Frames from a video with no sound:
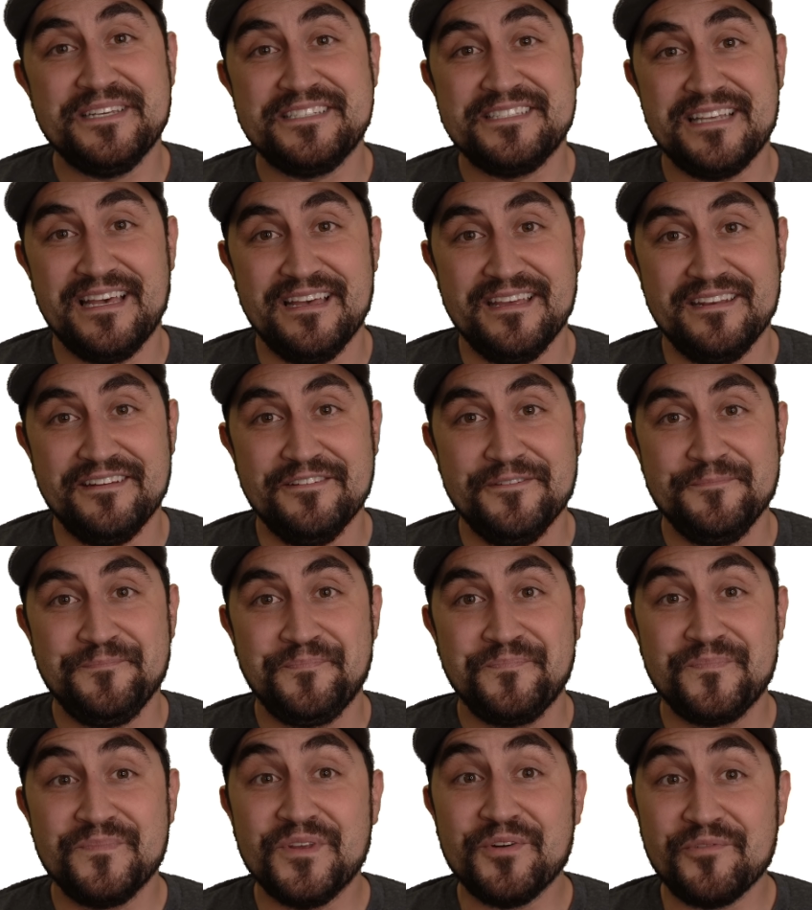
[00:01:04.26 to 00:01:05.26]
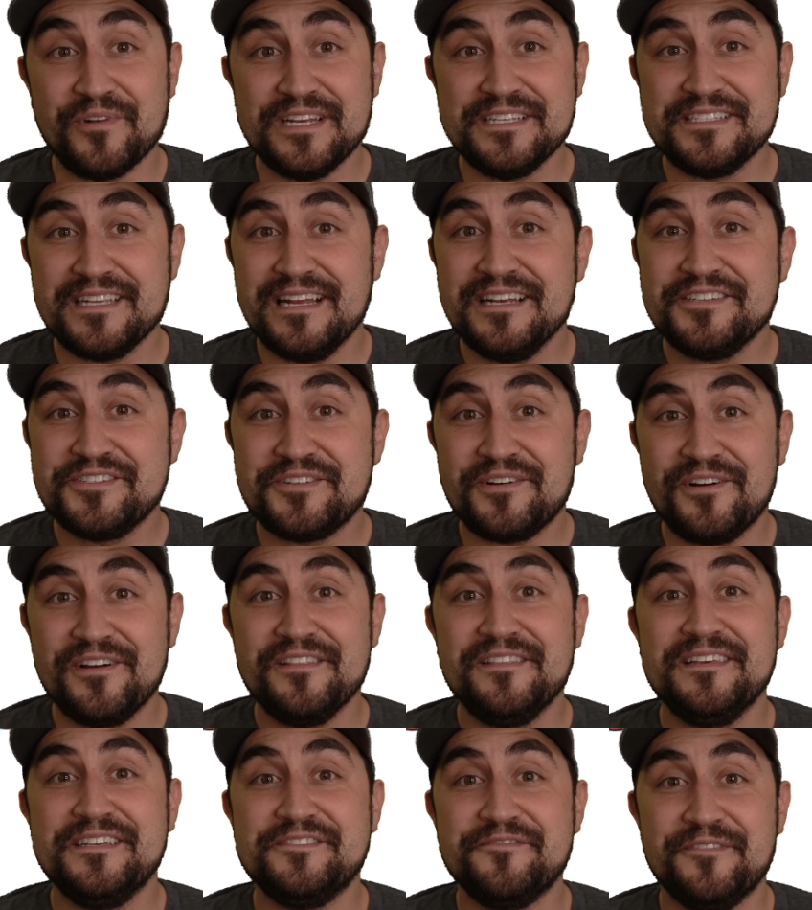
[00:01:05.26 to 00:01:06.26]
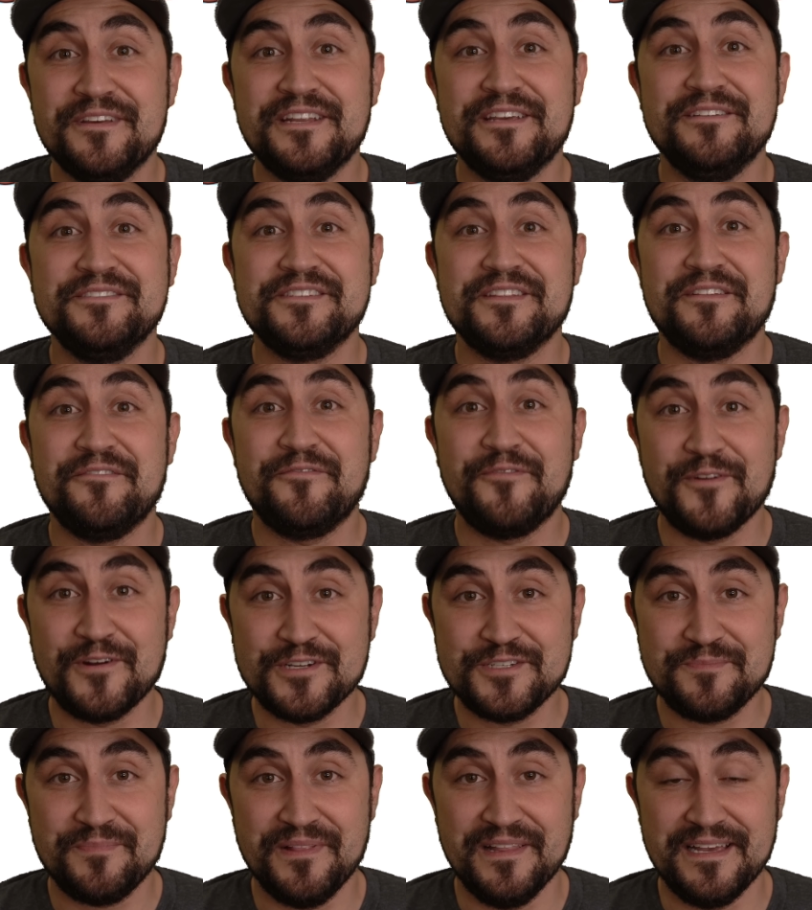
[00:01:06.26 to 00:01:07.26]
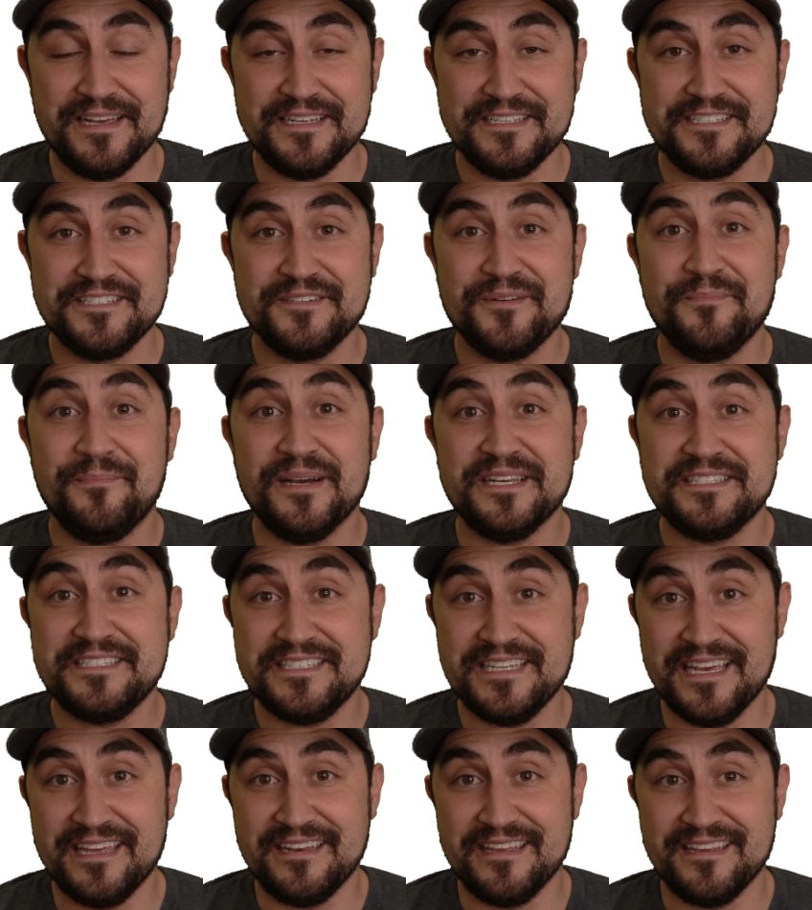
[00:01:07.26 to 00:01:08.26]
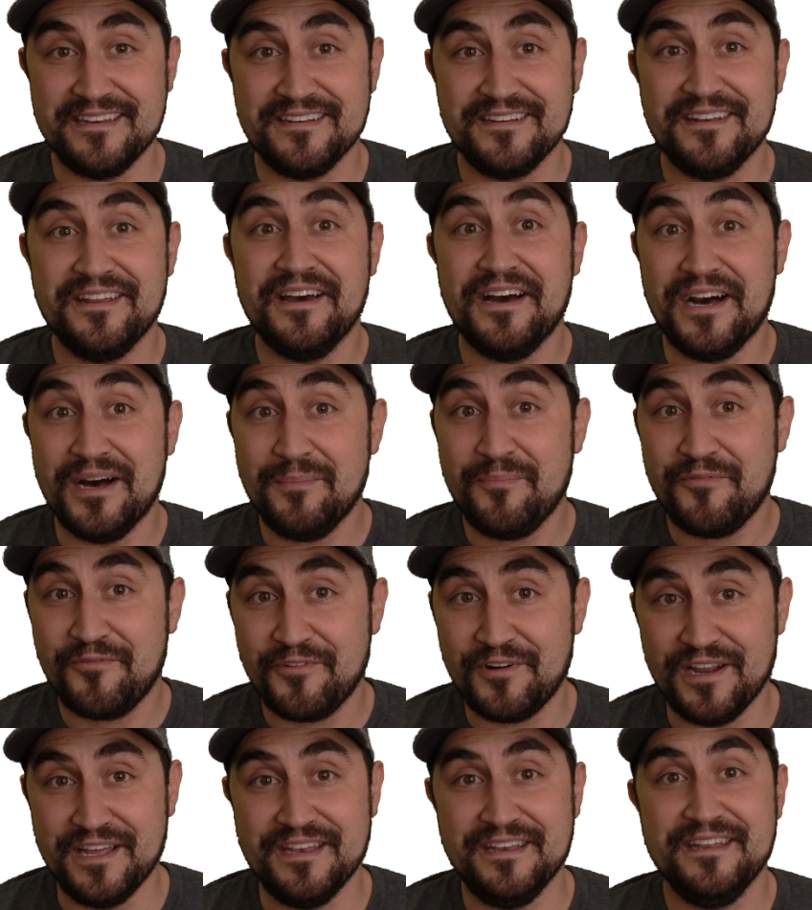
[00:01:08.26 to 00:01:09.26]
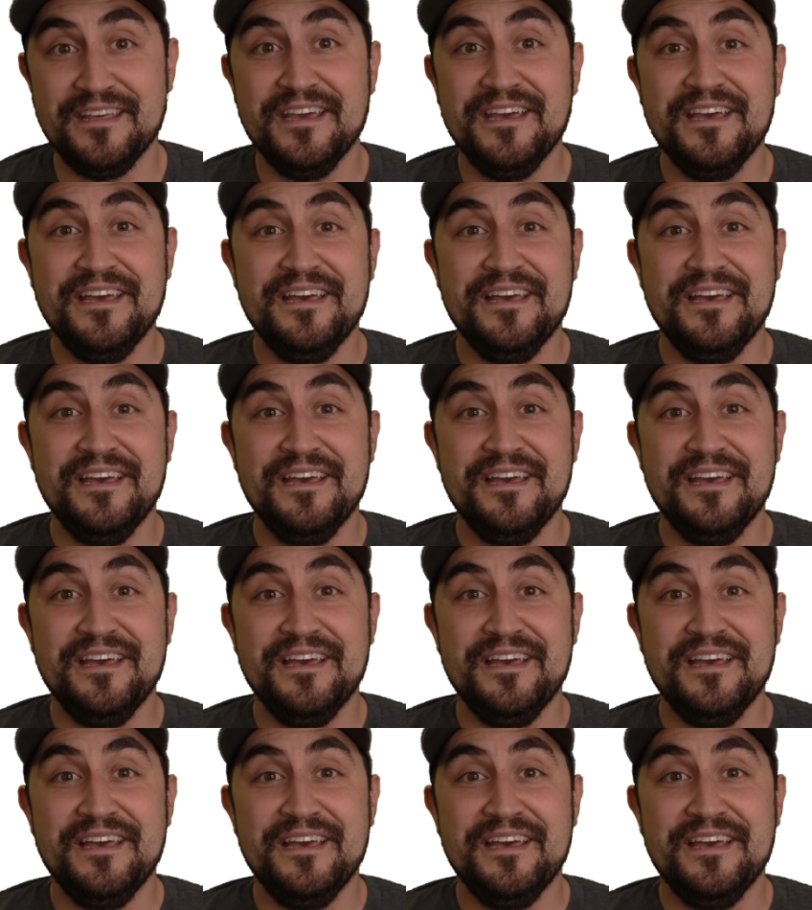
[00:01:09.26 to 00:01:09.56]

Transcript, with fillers: be said. The reason I started these videos in the first place, by stating, up front,